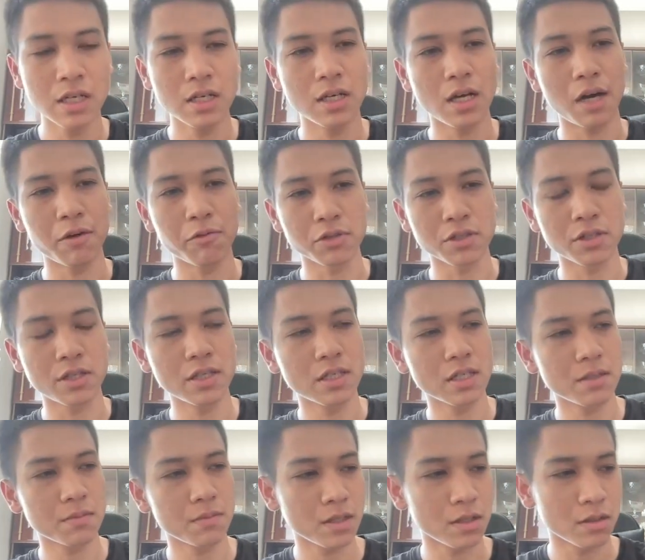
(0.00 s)
I was thinking
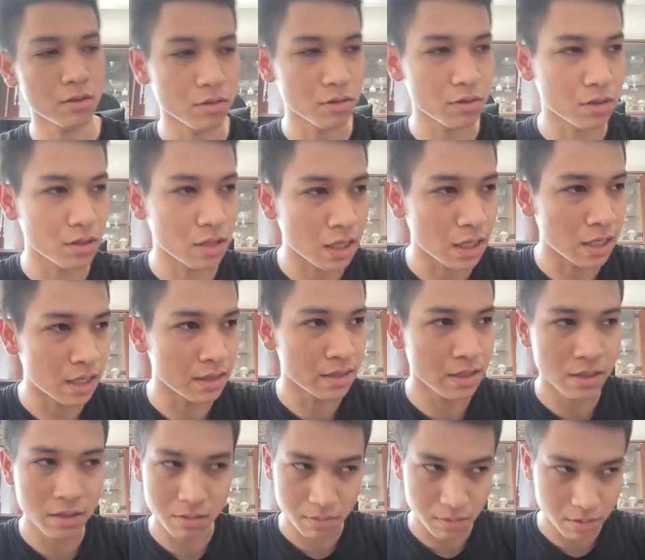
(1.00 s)
about, I
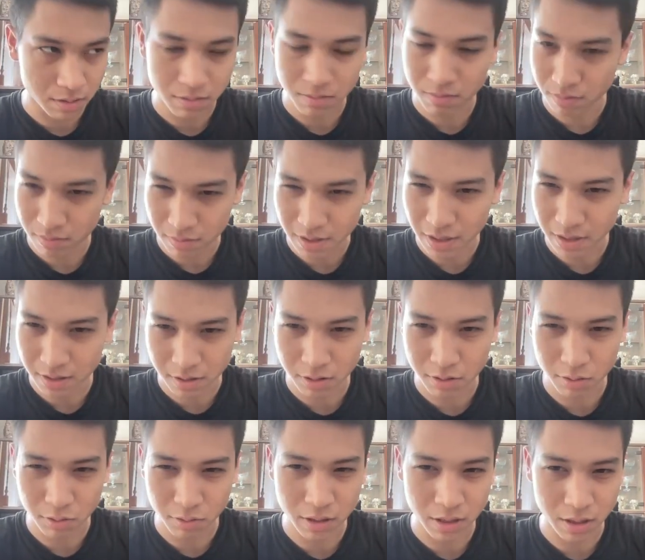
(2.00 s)
didn't texted
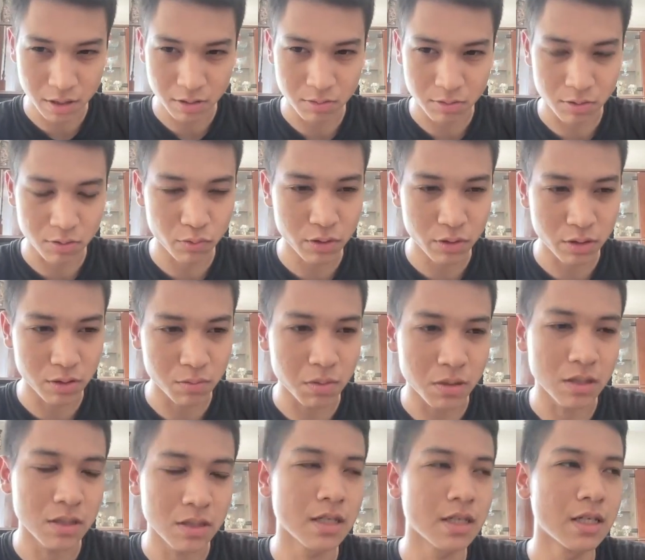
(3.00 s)
you that on Twitter,
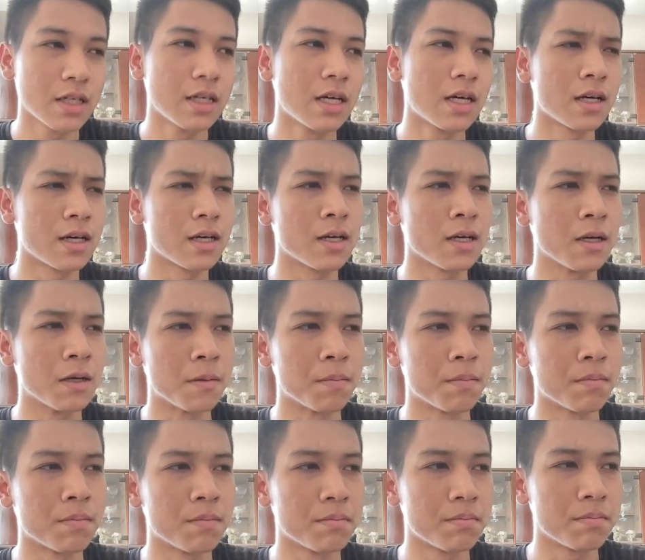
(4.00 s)
but
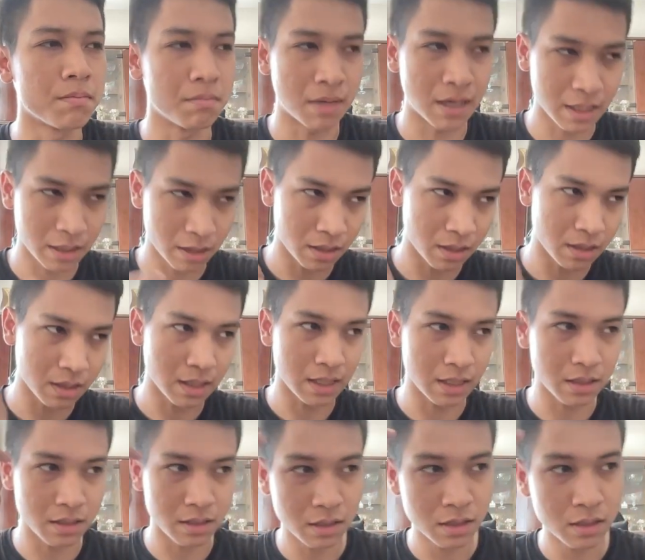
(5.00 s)
my
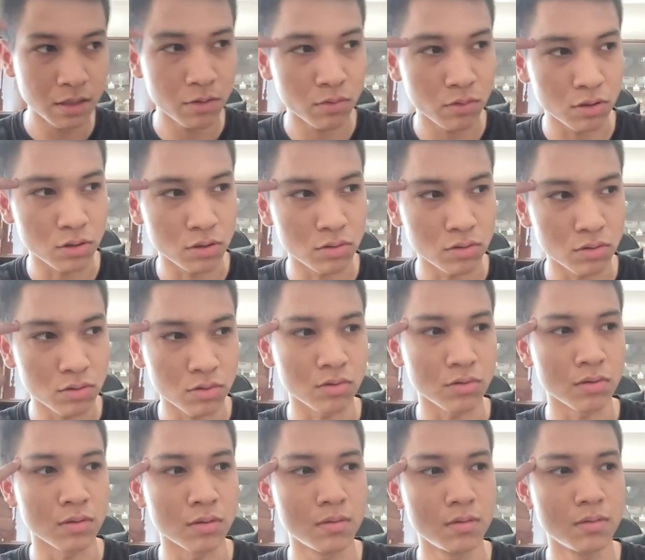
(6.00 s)
idea was
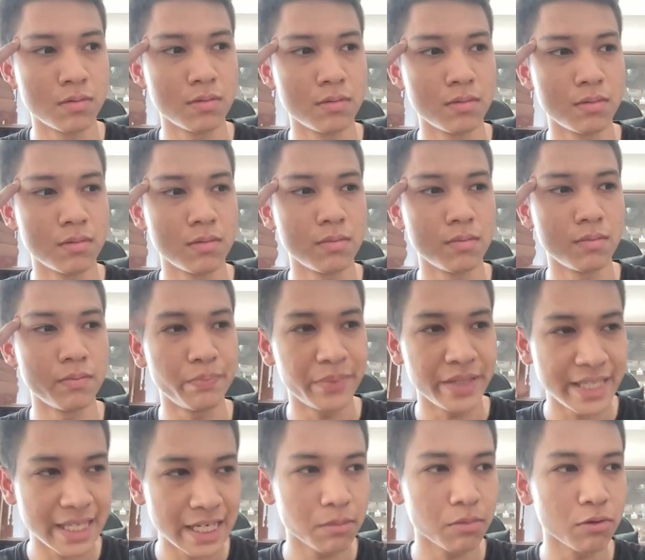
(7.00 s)
to
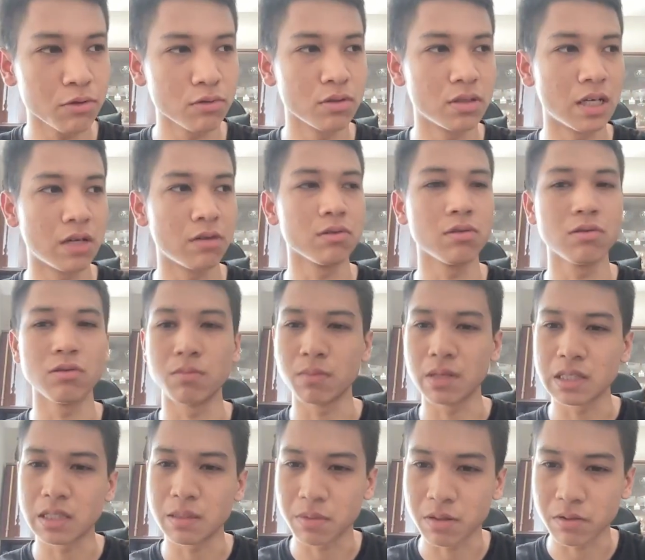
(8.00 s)
be able to download
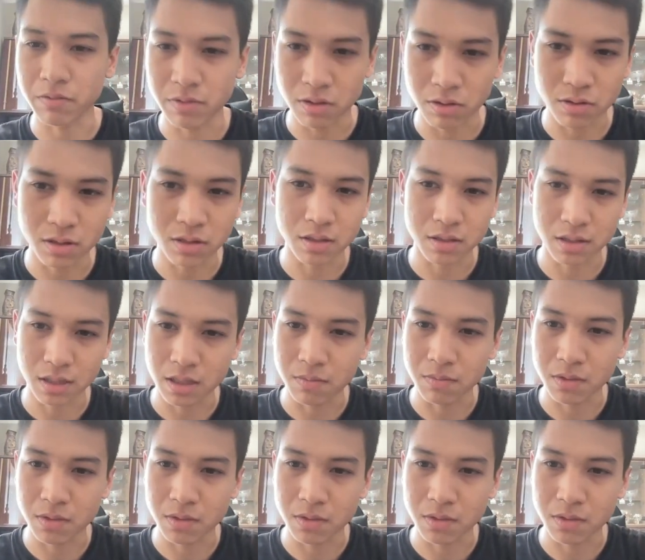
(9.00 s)
multiple videos at the same